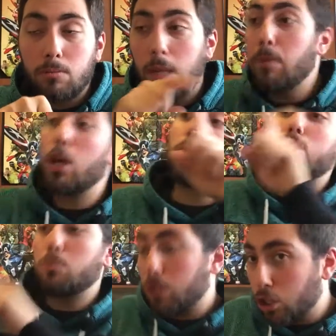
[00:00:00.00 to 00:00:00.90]
Then we're going
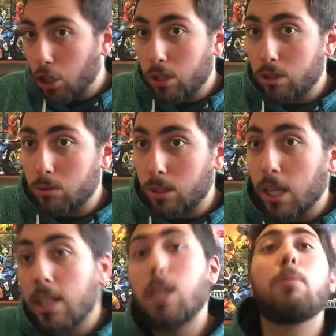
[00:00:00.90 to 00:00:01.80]
to what the Joker's doing.
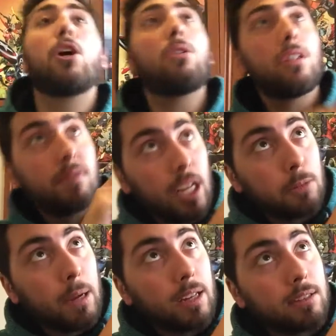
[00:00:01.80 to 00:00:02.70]
Then we're going to the
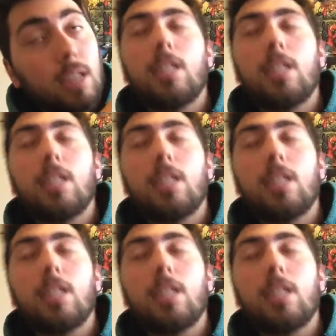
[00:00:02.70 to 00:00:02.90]
flashbacks.